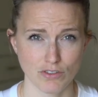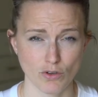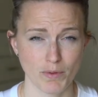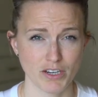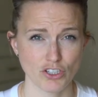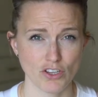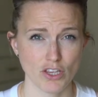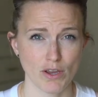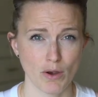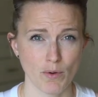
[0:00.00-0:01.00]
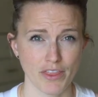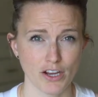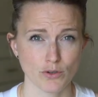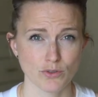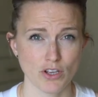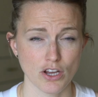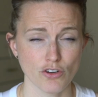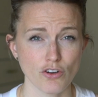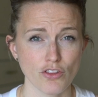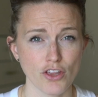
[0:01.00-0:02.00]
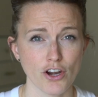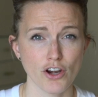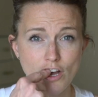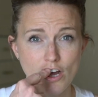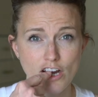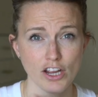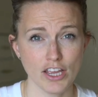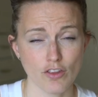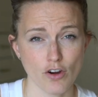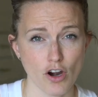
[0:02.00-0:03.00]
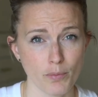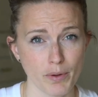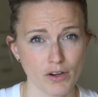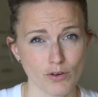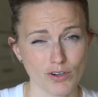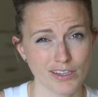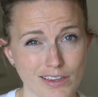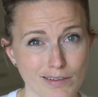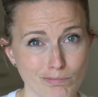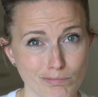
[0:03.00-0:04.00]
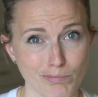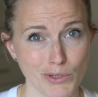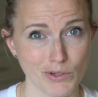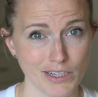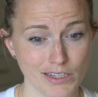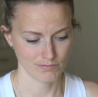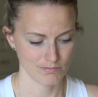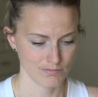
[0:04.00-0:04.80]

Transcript: So make sure that you get one that goes under their tongue, in their armpit, or in their booty.